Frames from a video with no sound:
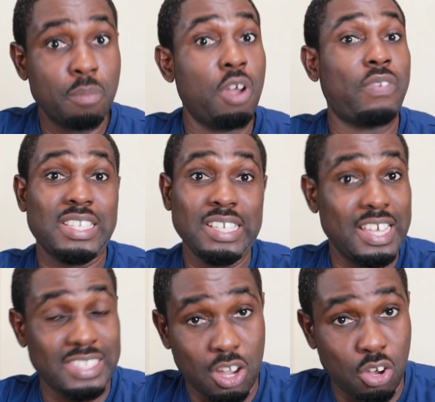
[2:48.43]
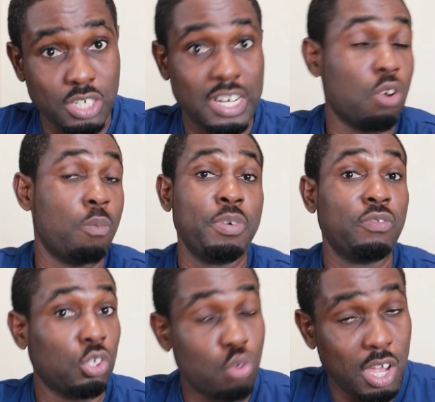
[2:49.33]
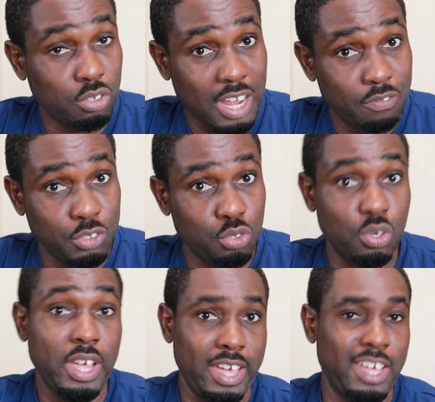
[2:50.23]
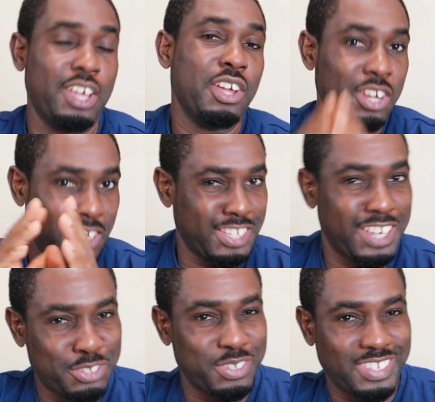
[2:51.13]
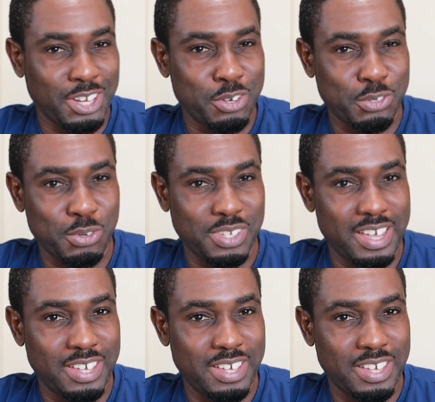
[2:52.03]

But if I see less than 100, I go pivot, go another video. Let's get into the second source,